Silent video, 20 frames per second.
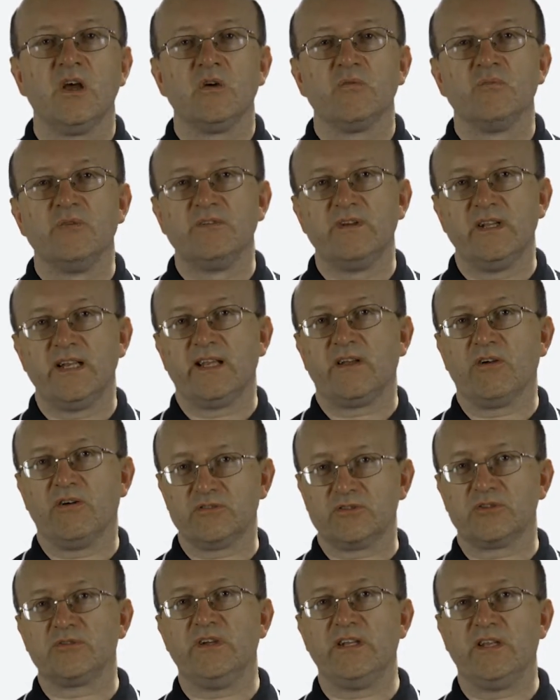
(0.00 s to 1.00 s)
we're really
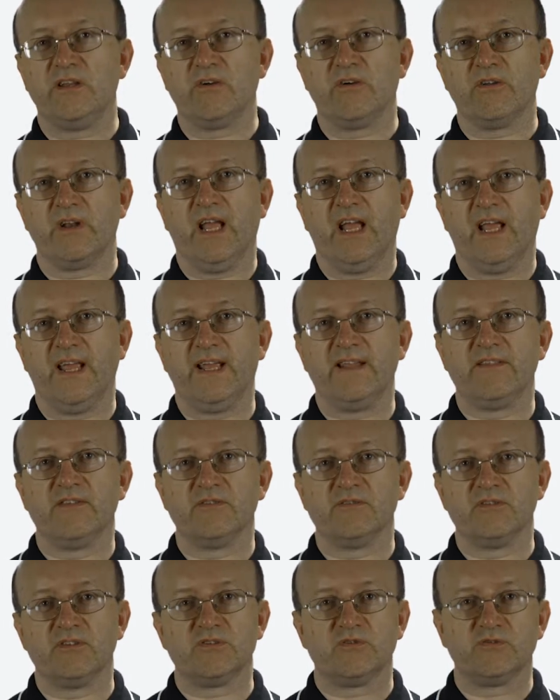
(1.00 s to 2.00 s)
concentrating on a,
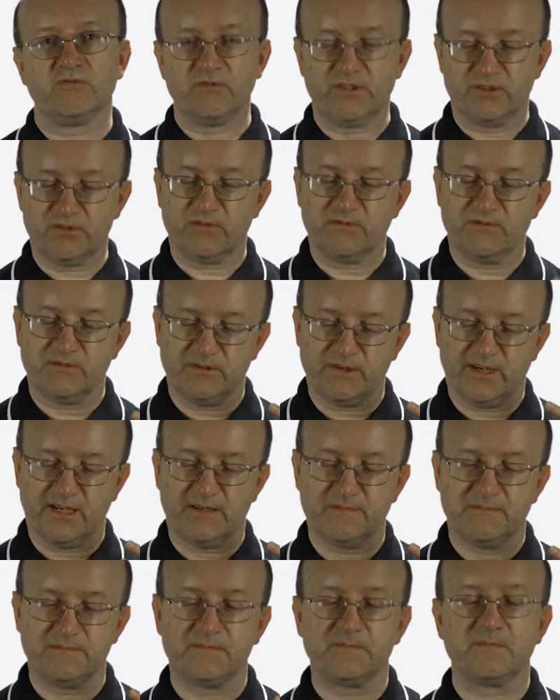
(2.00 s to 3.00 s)

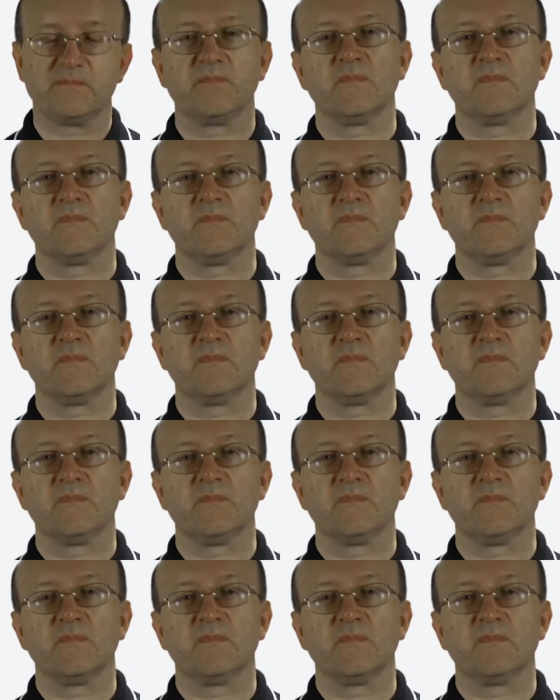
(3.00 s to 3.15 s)
the